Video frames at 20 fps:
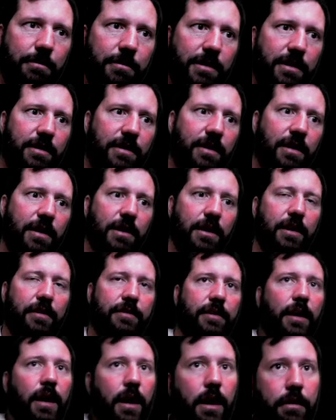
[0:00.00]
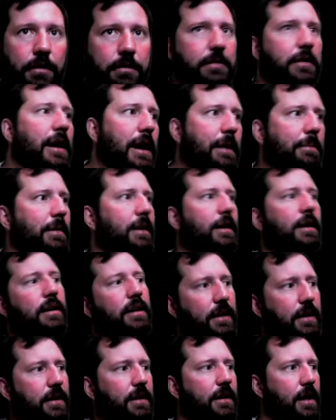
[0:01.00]
me, and I was like, oh crap, I gotta
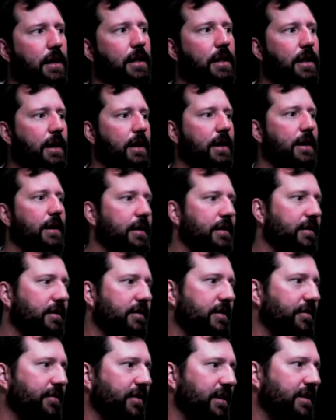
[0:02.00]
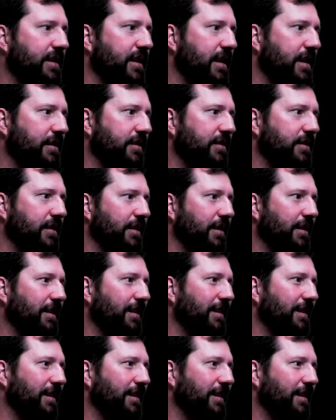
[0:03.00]
get online and stuff like that. So